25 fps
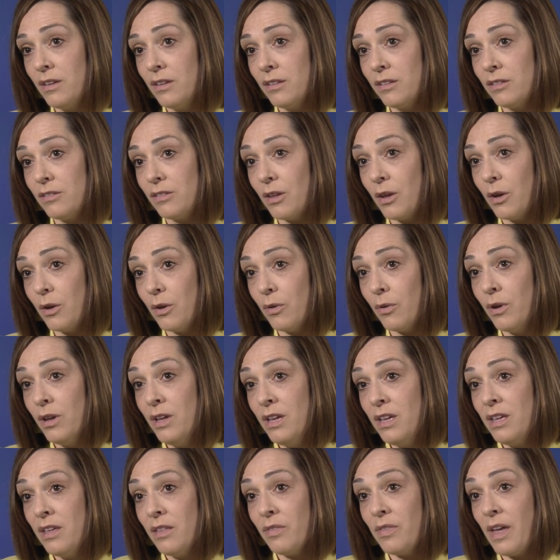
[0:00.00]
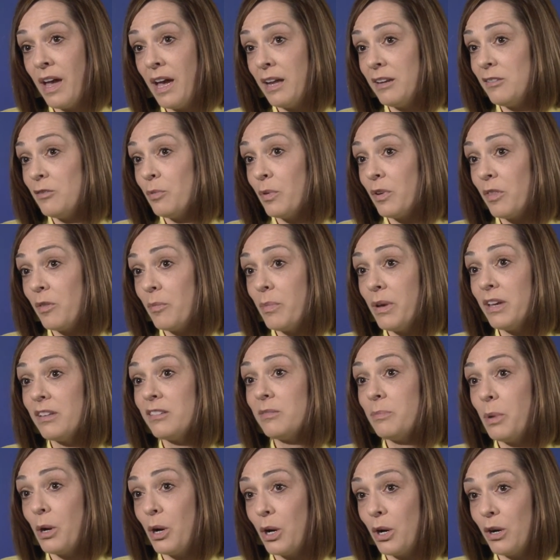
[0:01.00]
So that's one of the
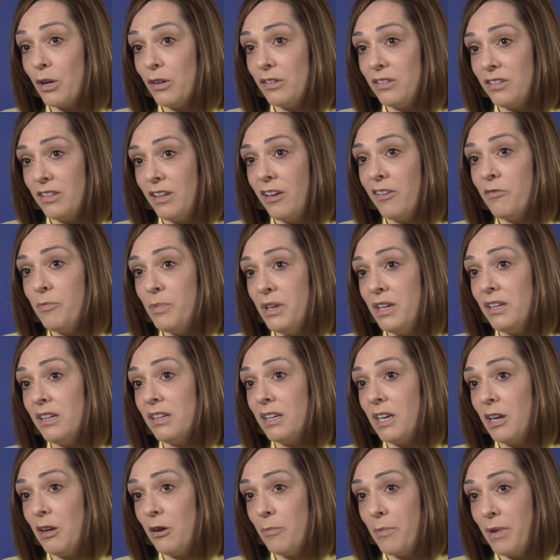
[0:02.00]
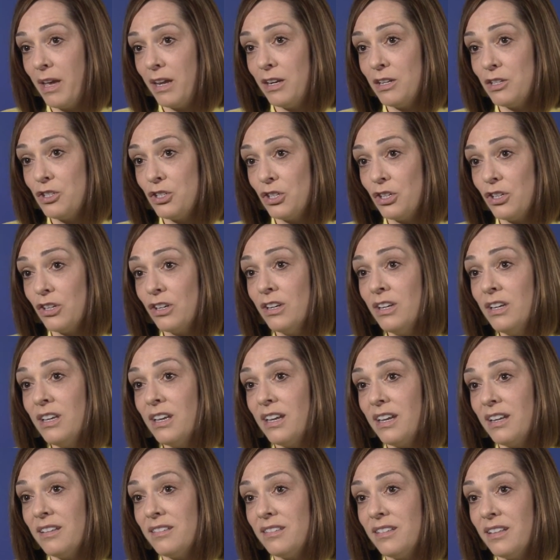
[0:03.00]
best parts of being a care manager,
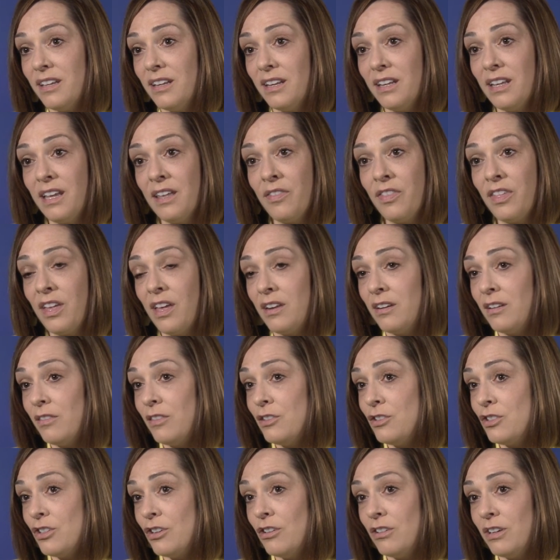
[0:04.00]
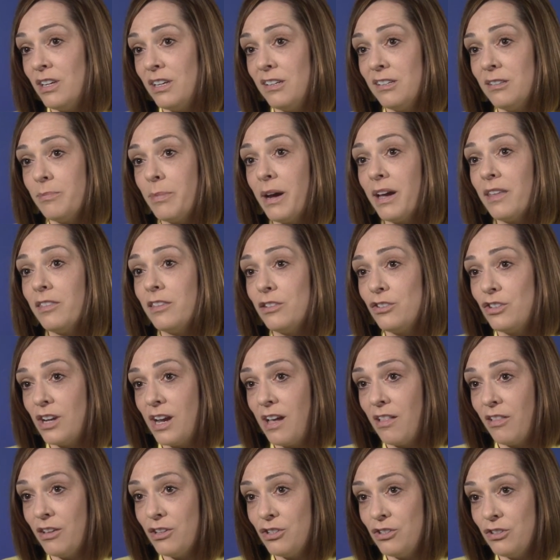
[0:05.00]
is that at the end of the journey, despite the
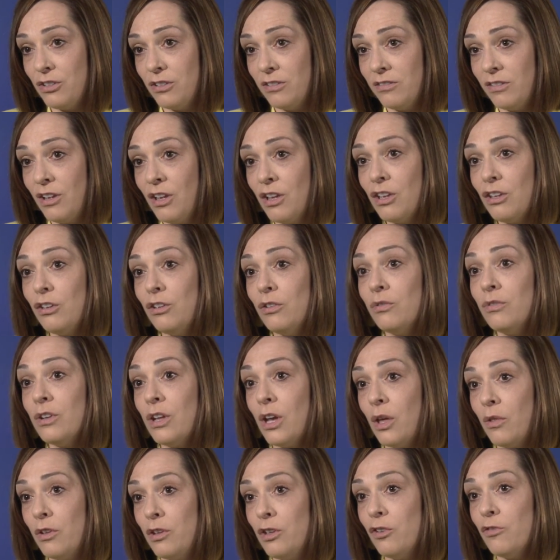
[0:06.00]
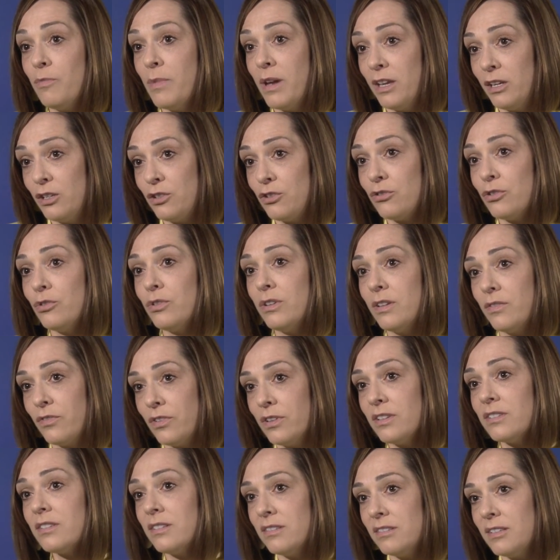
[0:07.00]
challenges, you know that you've made a true
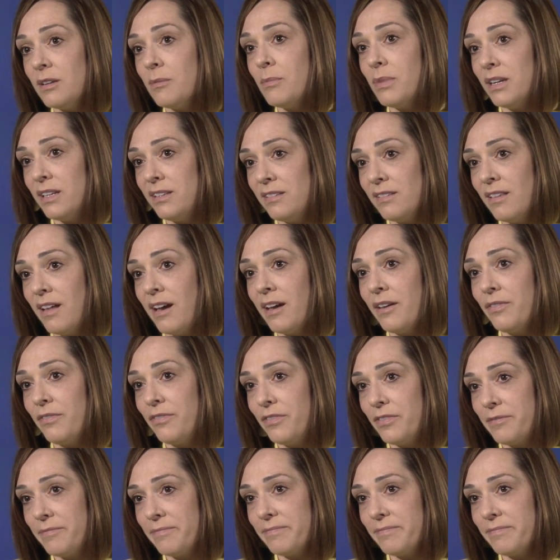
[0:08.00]
difference in somebody's life.